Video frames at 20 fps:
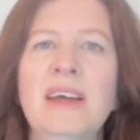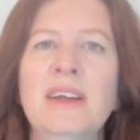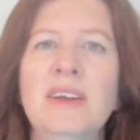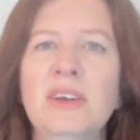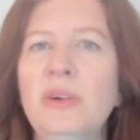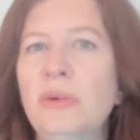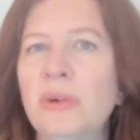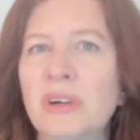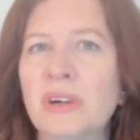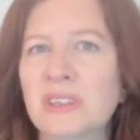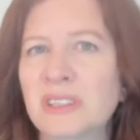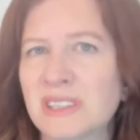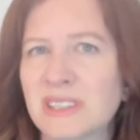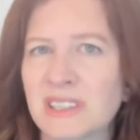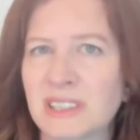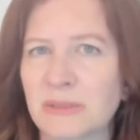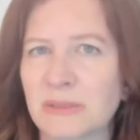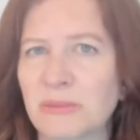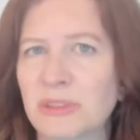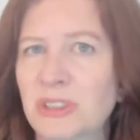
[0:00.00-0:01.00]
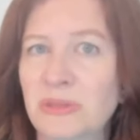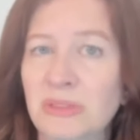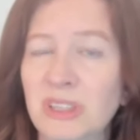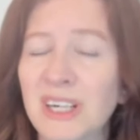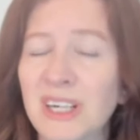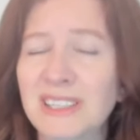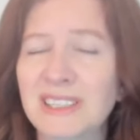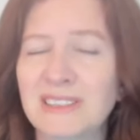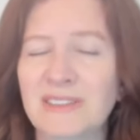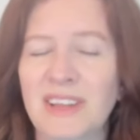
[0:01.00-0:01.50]
Newer systems do
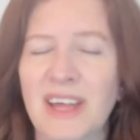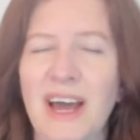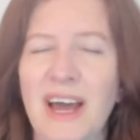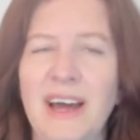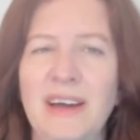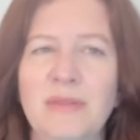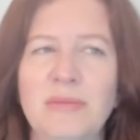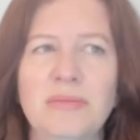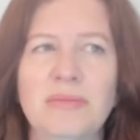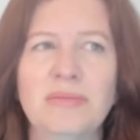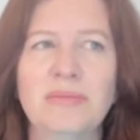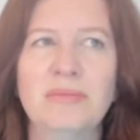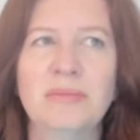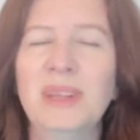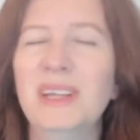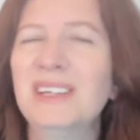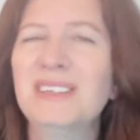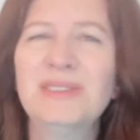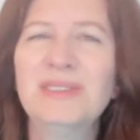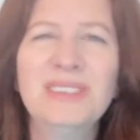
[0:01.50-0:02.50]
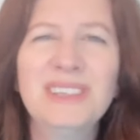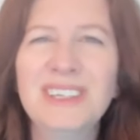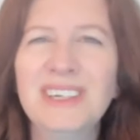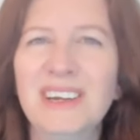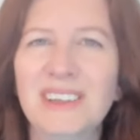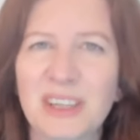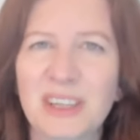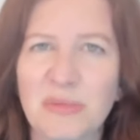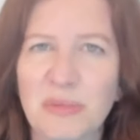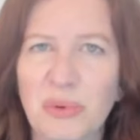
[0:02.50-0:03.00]
less of that, but that's really
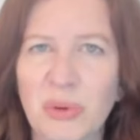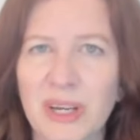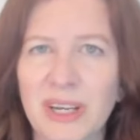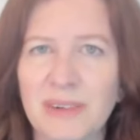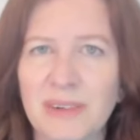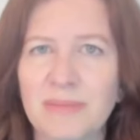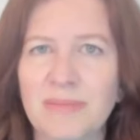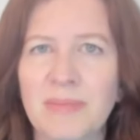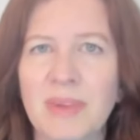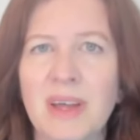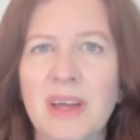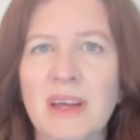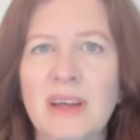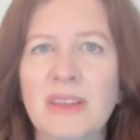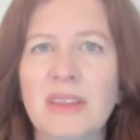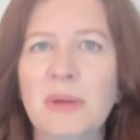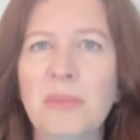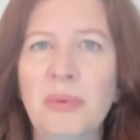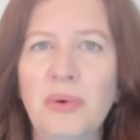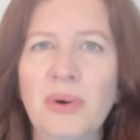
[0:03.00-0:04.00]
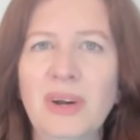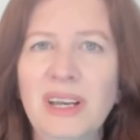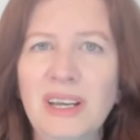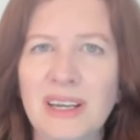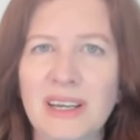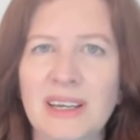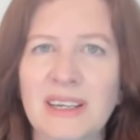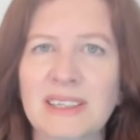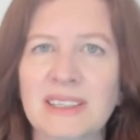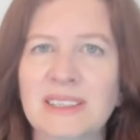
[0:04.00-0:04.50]
not the point. The point
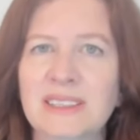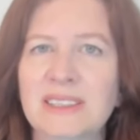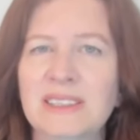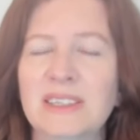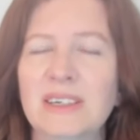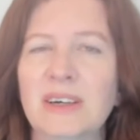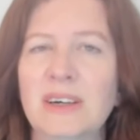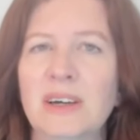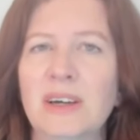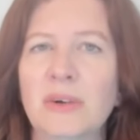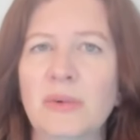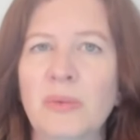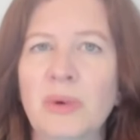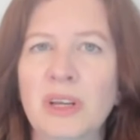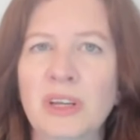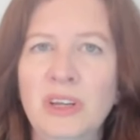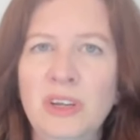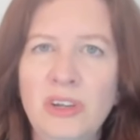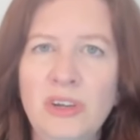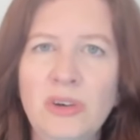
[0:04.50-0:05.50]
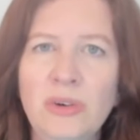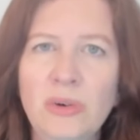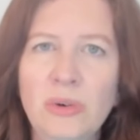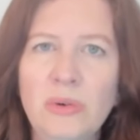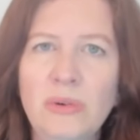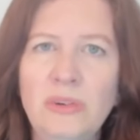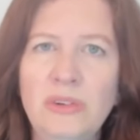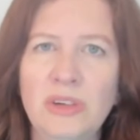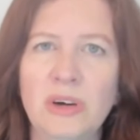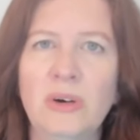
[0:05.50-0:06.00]
is when
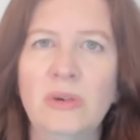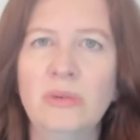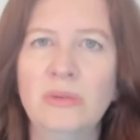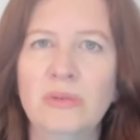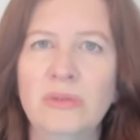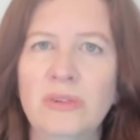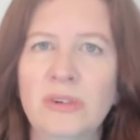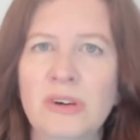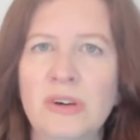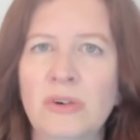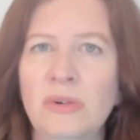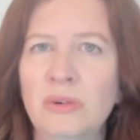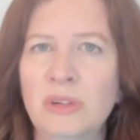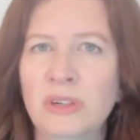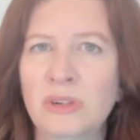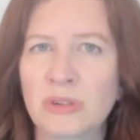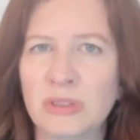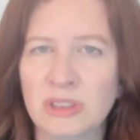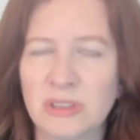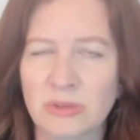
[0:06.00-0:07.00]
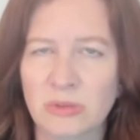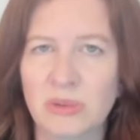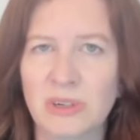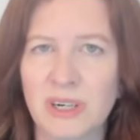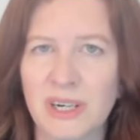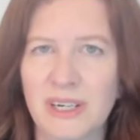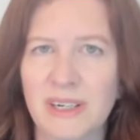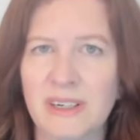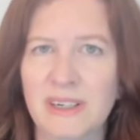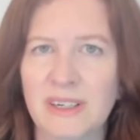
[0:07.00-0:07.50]
you don't know your
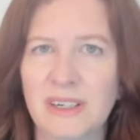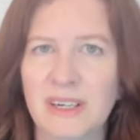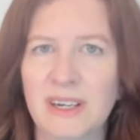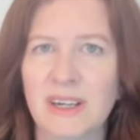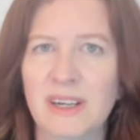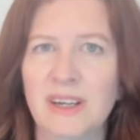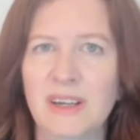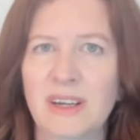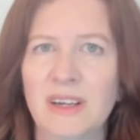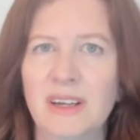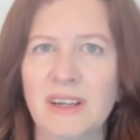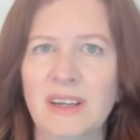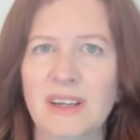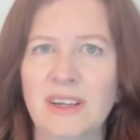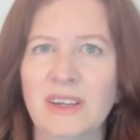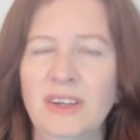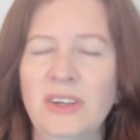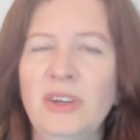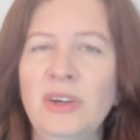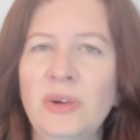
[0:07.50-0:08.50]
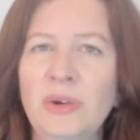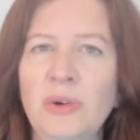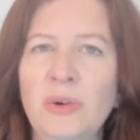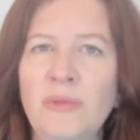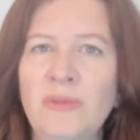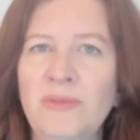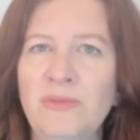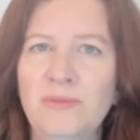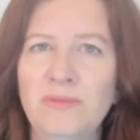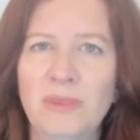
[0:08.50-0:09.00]
story,
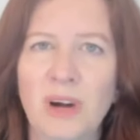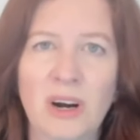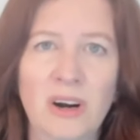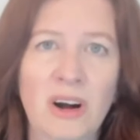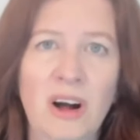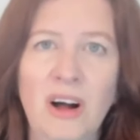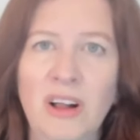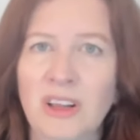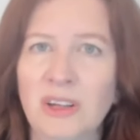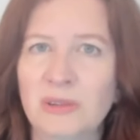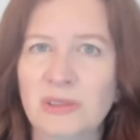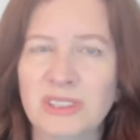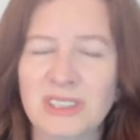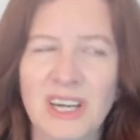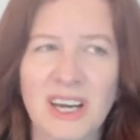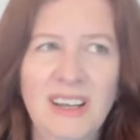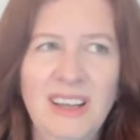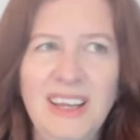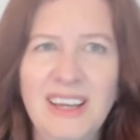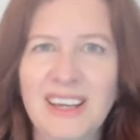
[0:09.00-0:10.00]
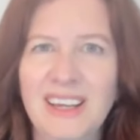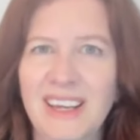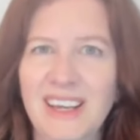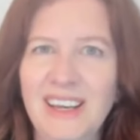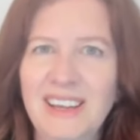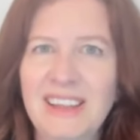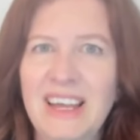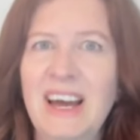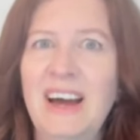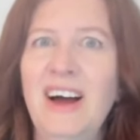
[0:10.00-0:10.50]
you are hollow. It's kind of like
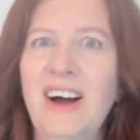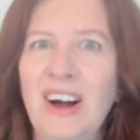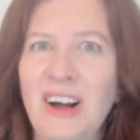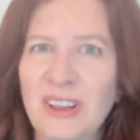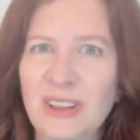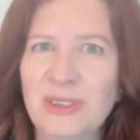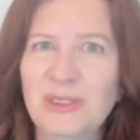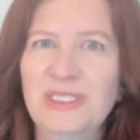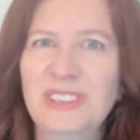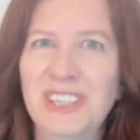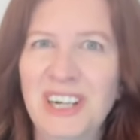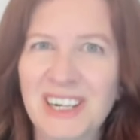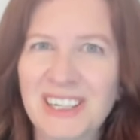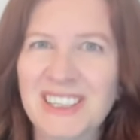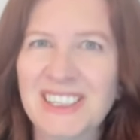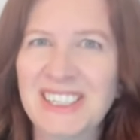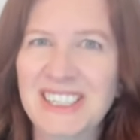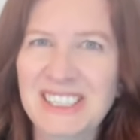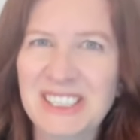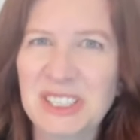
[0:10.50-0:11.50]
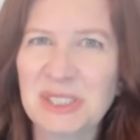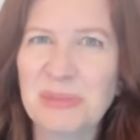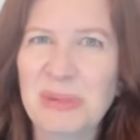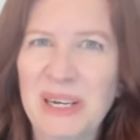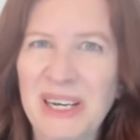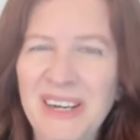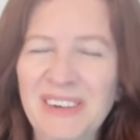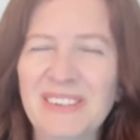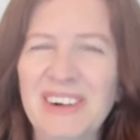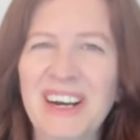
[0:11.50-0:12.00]
getting that hollow chocolate Easter
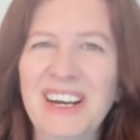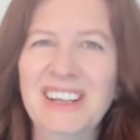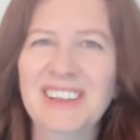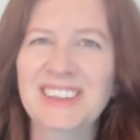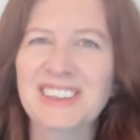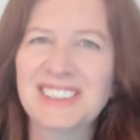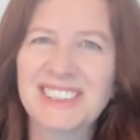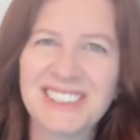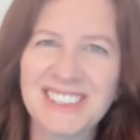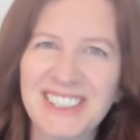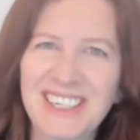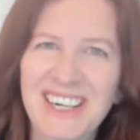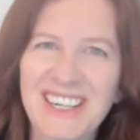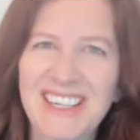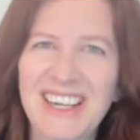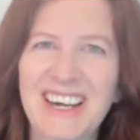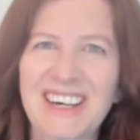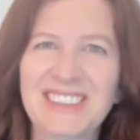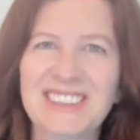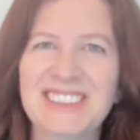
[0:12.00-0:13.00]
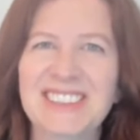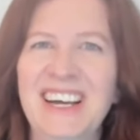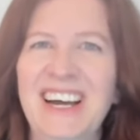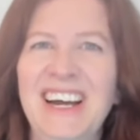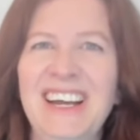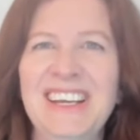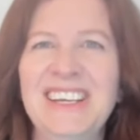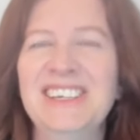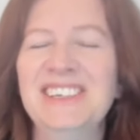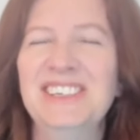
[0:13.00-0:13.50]
bunny, right? It looks good on the
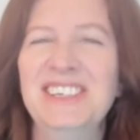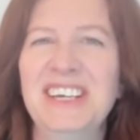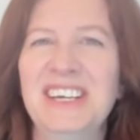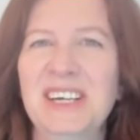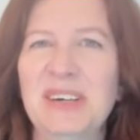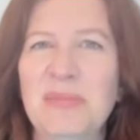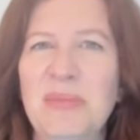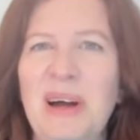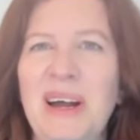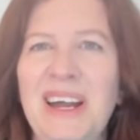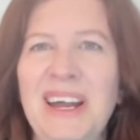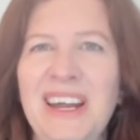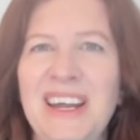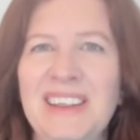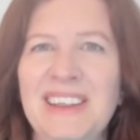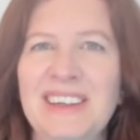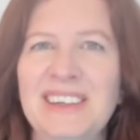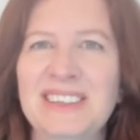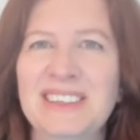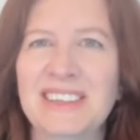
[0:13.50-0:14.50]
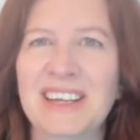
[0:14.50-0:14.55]
outside and you take a bite and then it's